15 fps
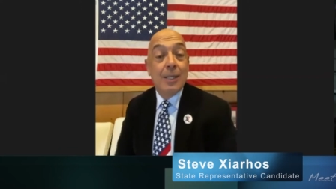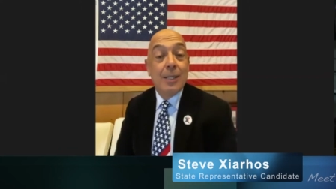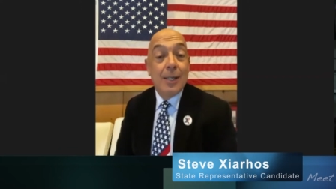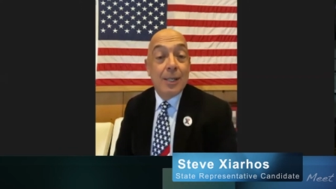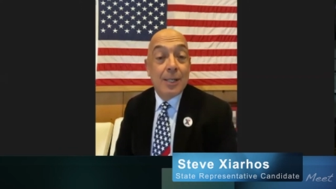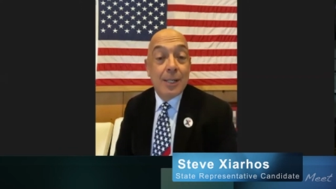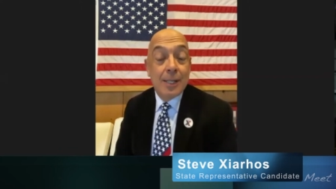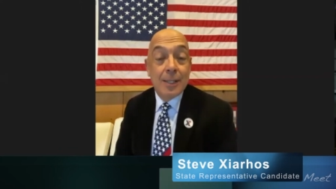
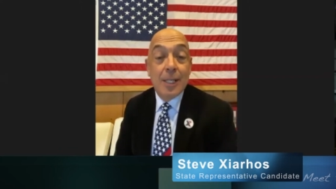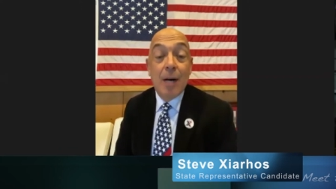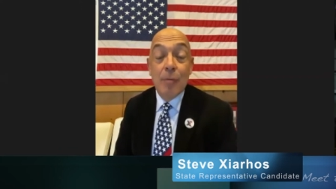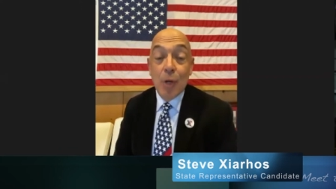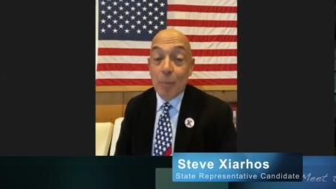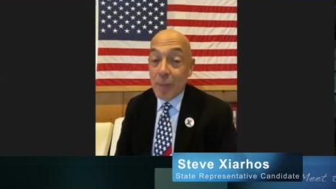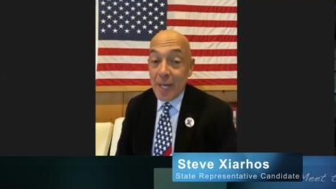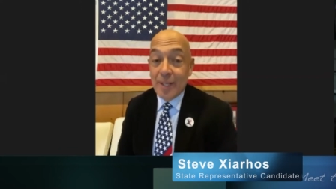Uh,
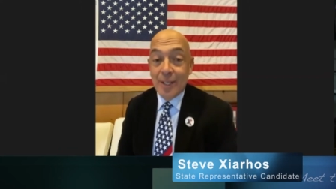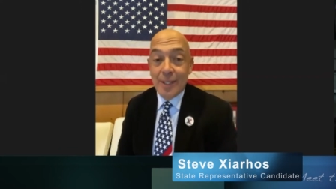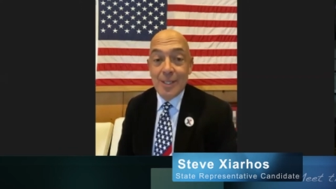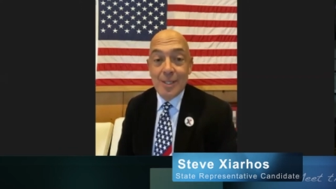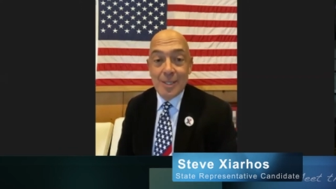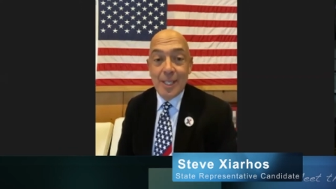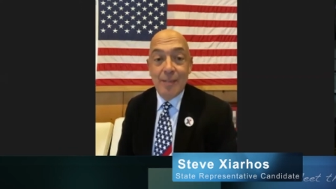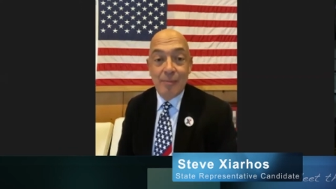governor Baker
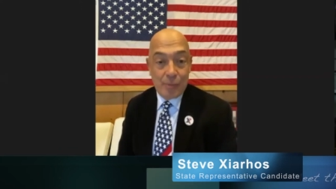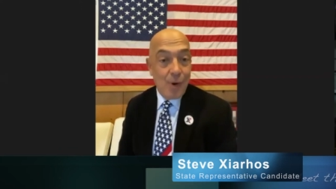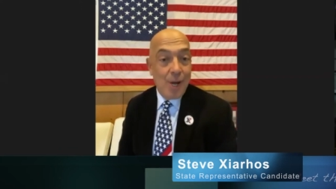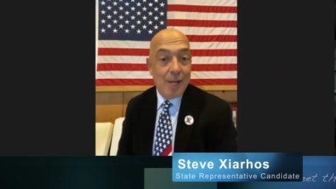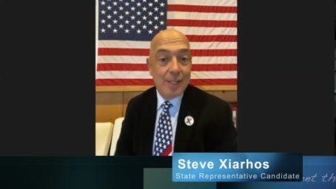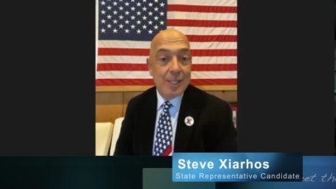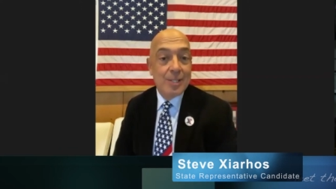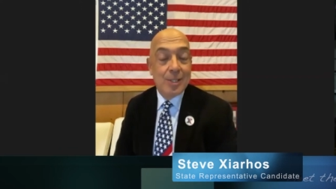is a
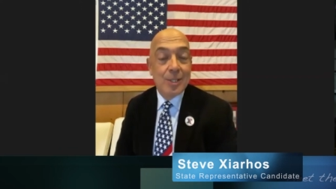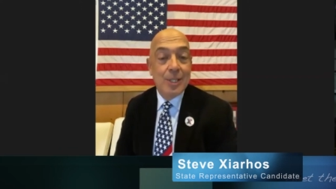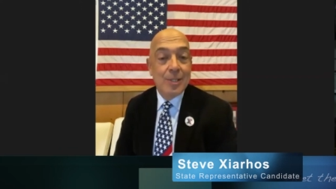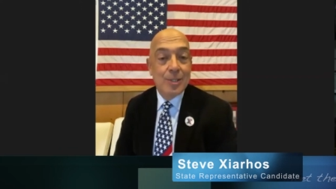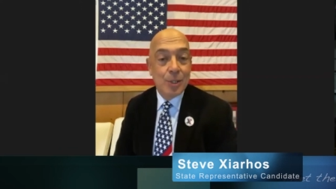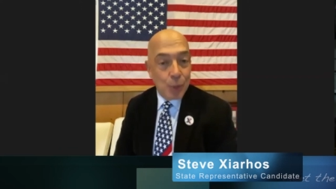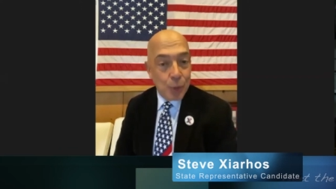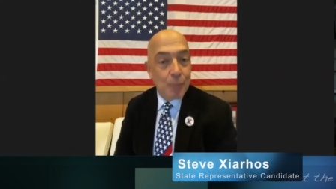friend. He's a
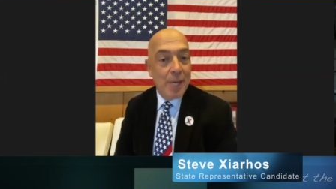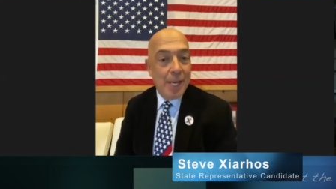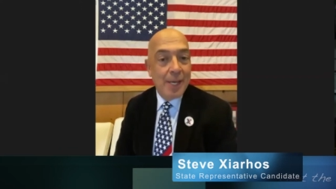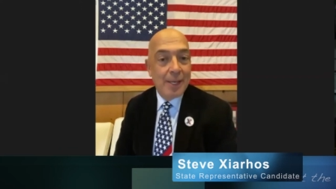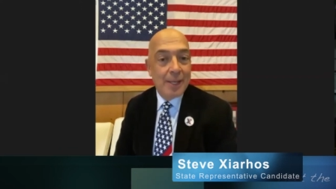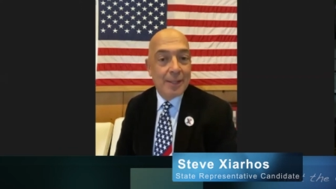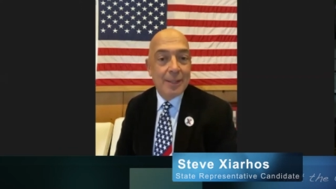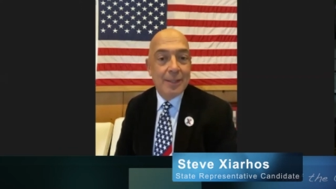he's a good man.
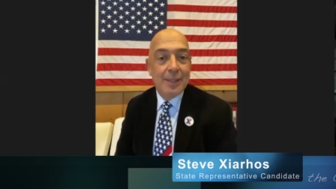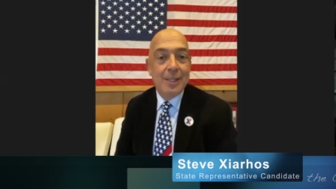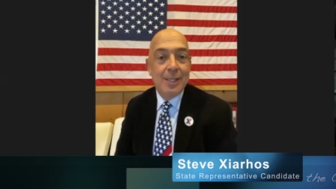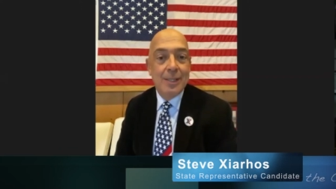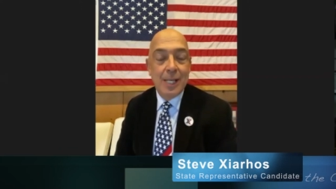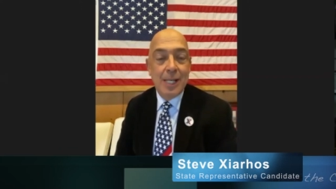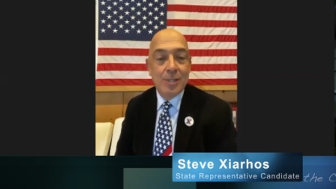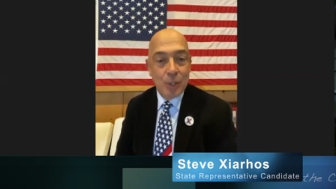He
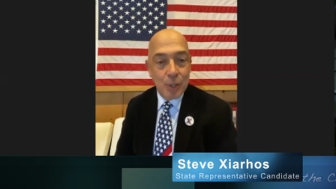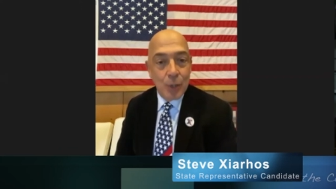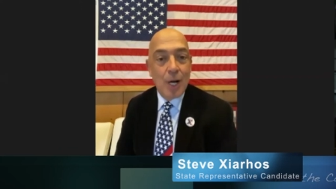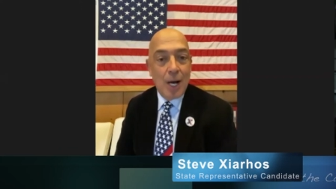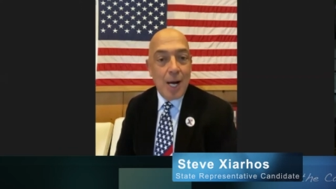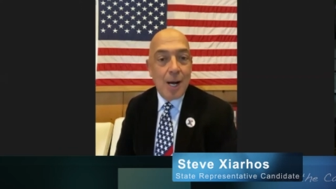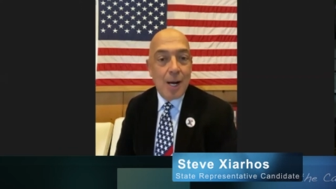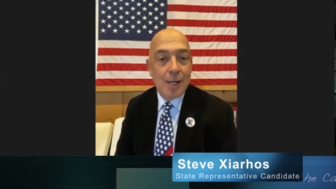has a good
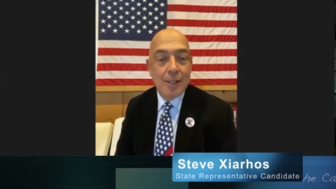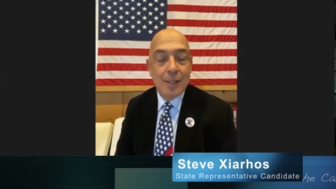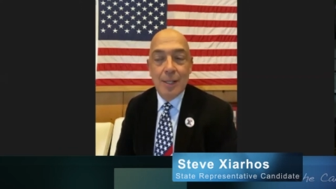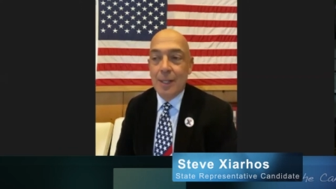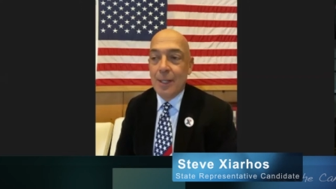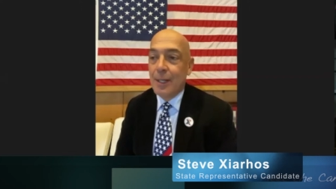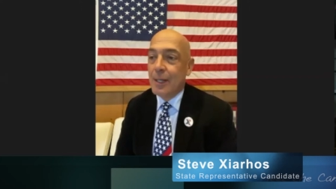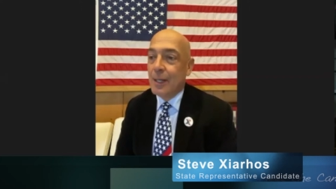heart,
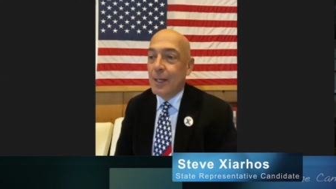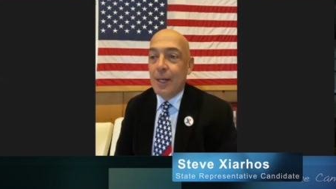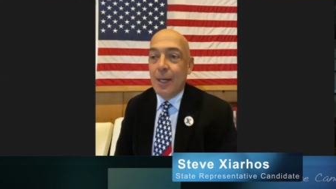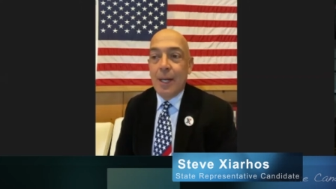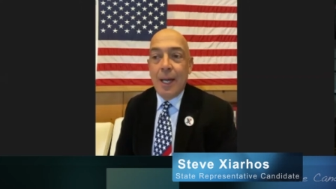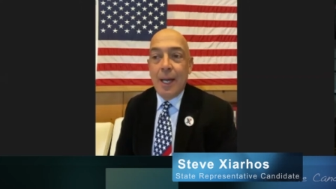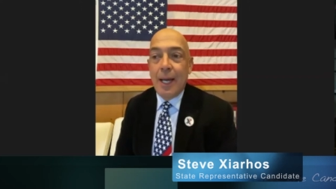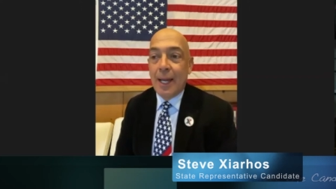
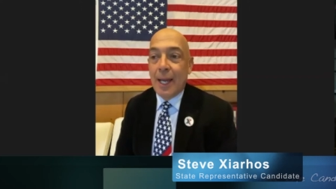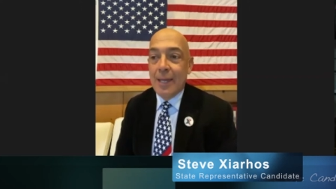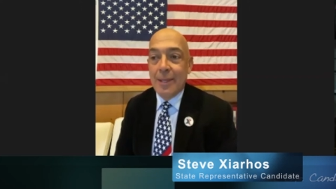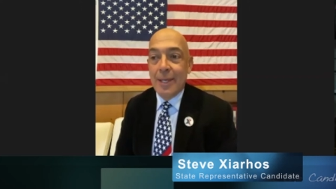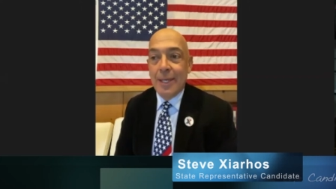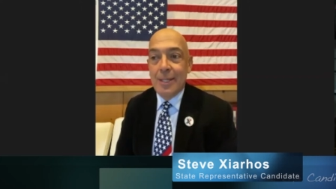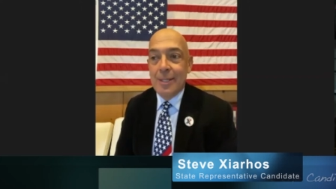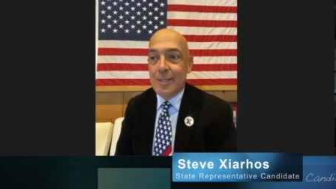and I
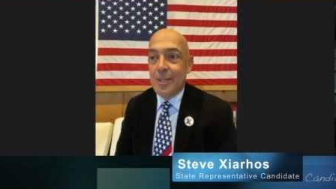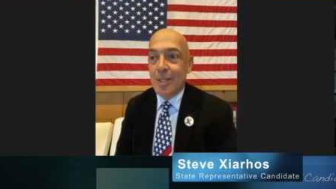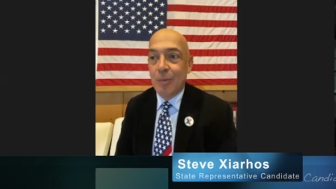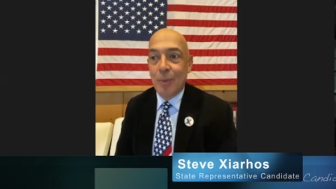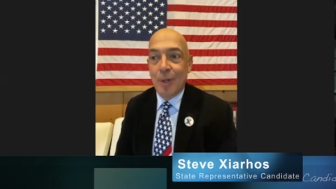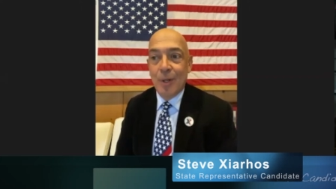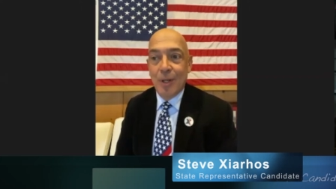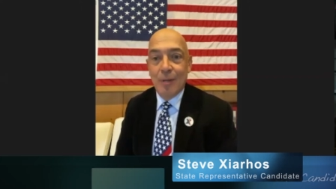think he's in the
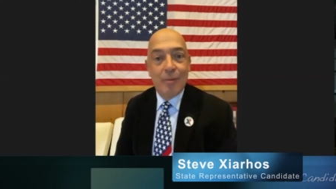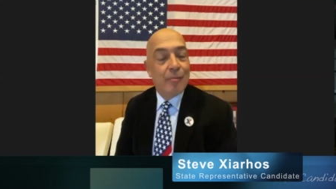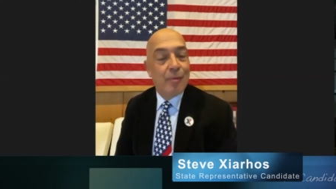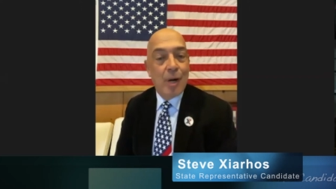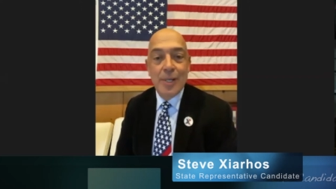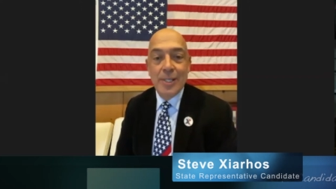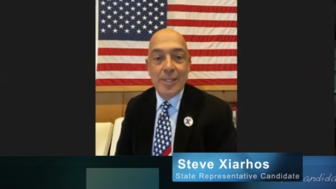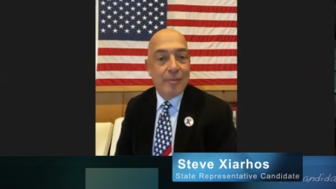middle of a
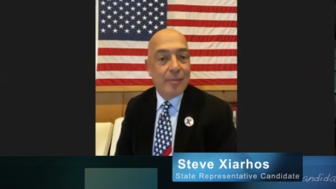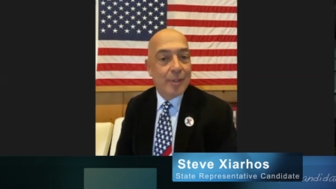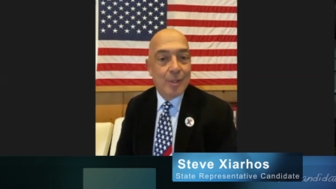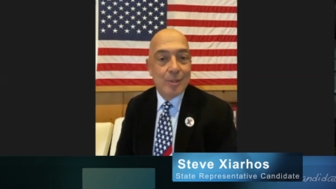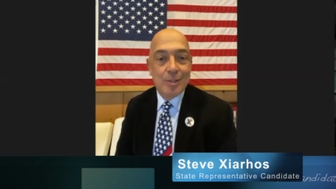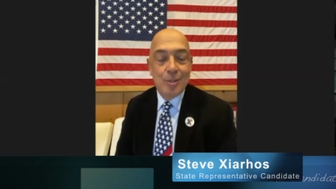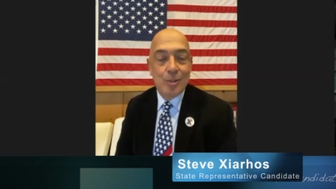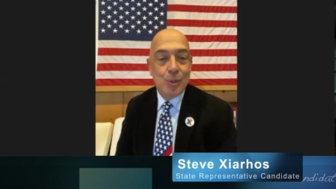very
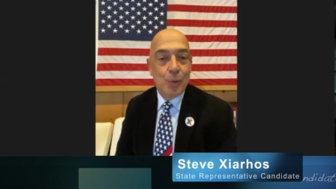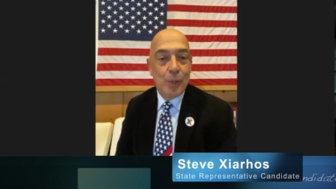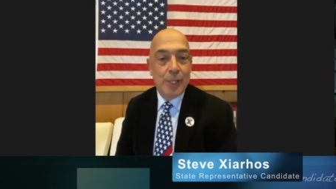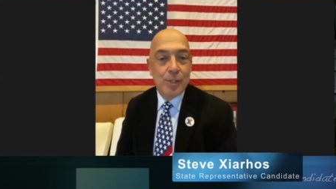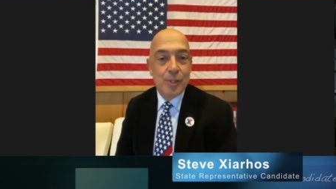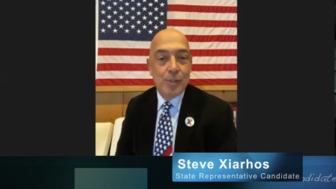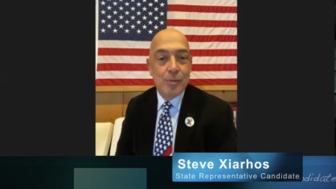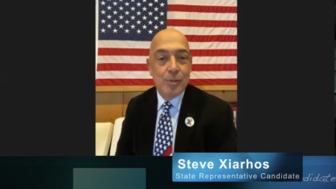difficult
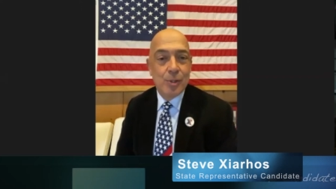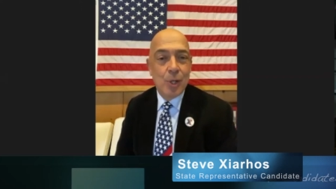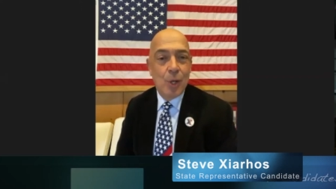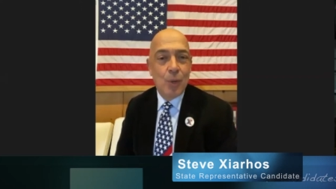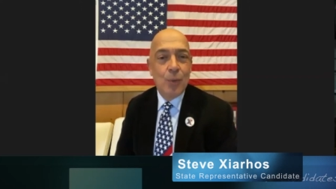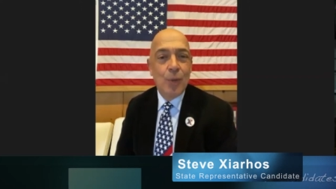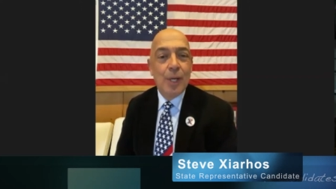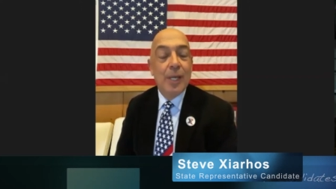situation.
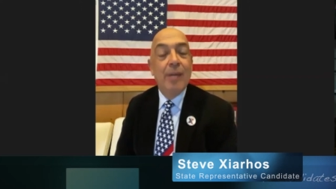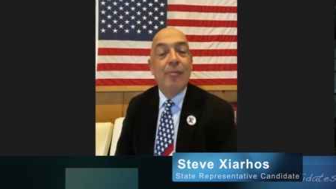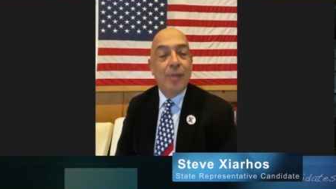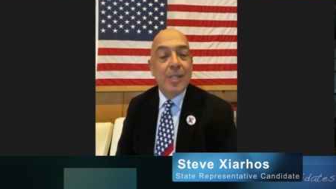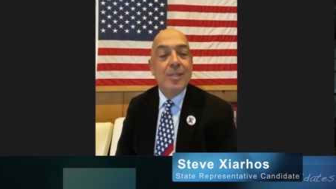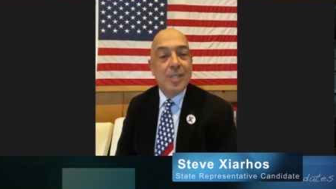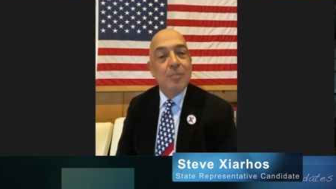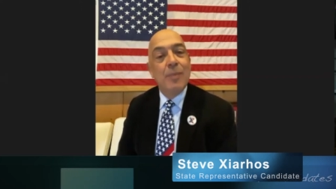So if he
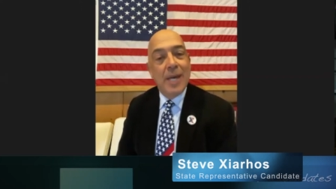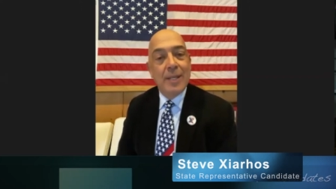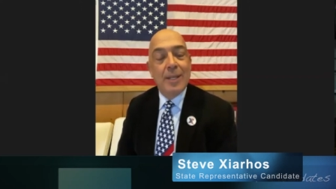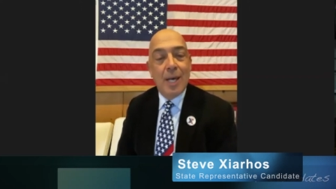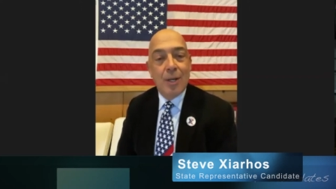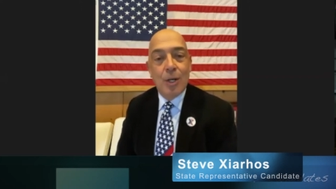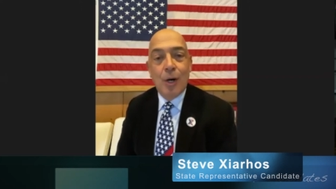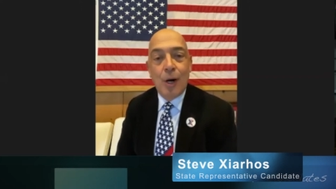did make
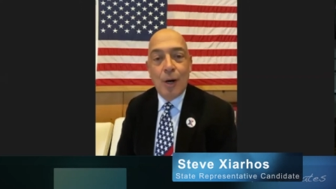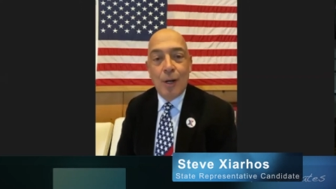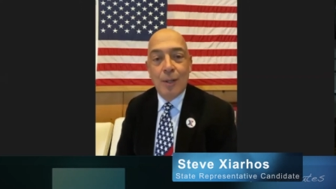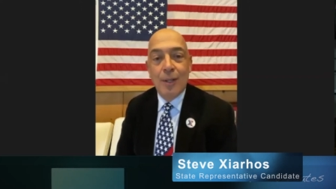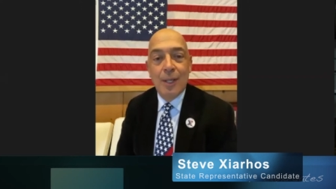that call,